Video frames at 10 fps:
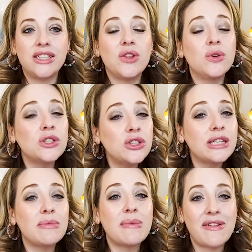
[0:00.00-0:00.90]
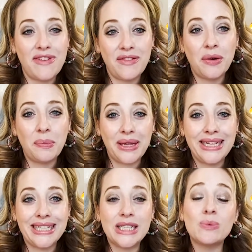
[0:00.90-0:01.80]
So those are some of my favorite
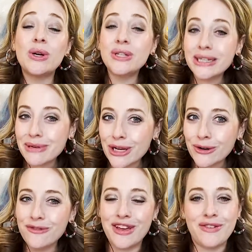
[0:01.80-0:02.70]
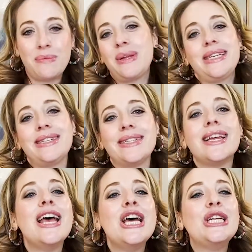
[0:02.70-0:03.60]
places. What are some of your favorite places
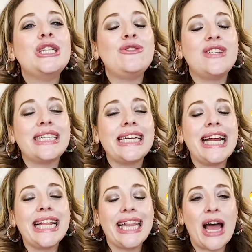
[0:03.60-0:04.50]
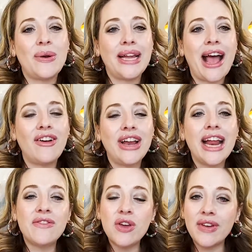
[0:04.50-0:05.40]
to visit in Loudoun County? And
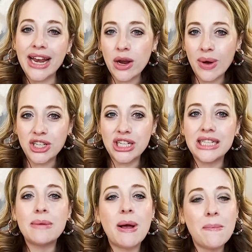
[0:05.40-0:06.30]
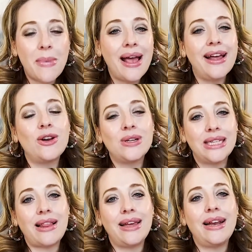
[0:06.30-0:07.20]
if you have any questions about buying or
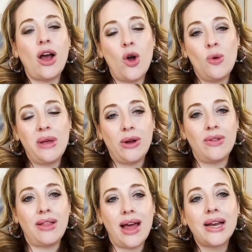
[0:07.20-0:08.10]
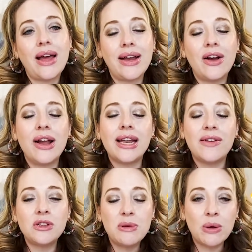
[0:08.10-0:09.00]
selling a home here in the Loudoun County area, I'd
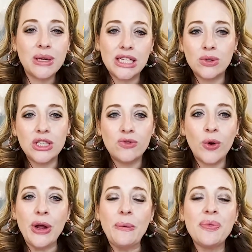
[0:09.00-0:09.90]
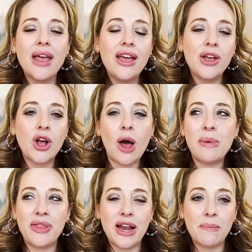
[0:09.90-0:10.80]
love to be a resource for you. You can call me
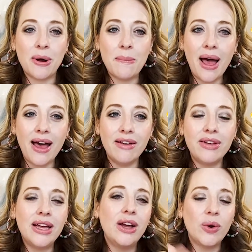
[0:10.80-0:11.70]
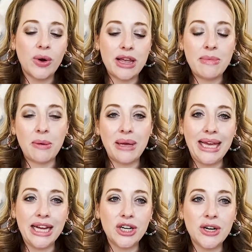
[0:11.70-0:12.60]
at the number above or email me
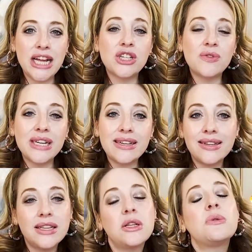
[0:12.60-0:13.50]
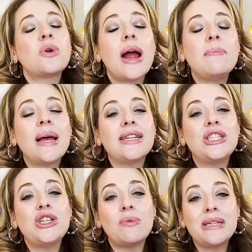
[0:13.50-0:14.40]
here. And don't forget to hit the subscribe button
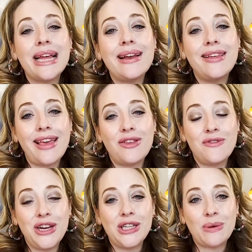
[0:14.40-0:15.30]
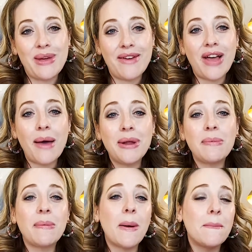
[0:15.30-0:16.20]
so you don't miss any of the other videos that we have coming up
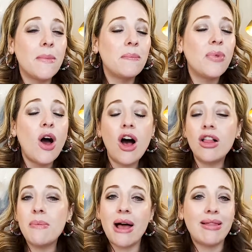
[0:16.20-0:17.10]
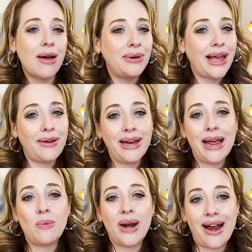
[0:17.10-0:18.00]
about all about Loudoun County
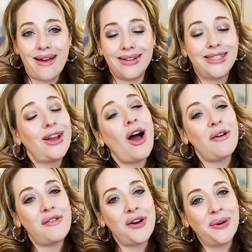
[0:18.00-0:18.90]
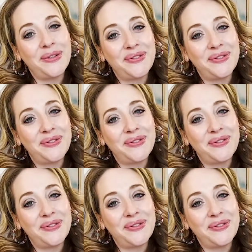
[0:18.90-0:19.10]
and what it has to offer.